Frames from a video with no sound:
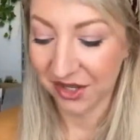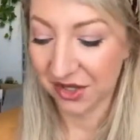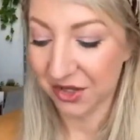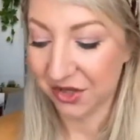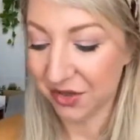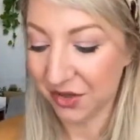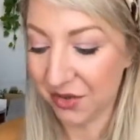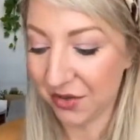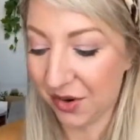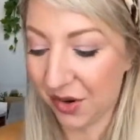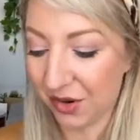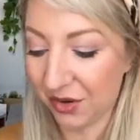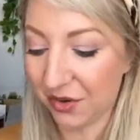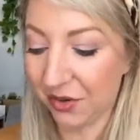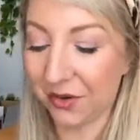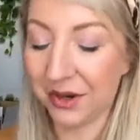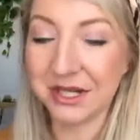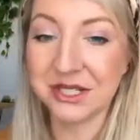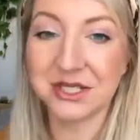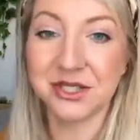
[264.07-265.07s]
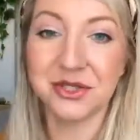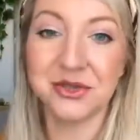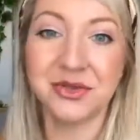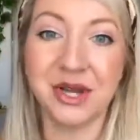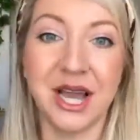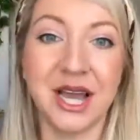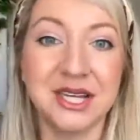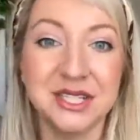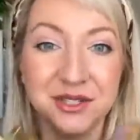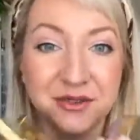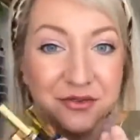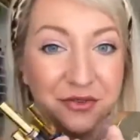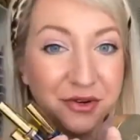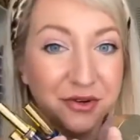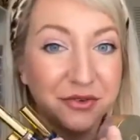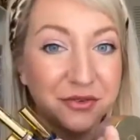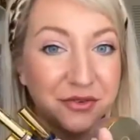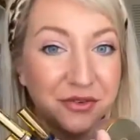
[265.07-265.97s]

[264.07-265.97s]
you are going to get for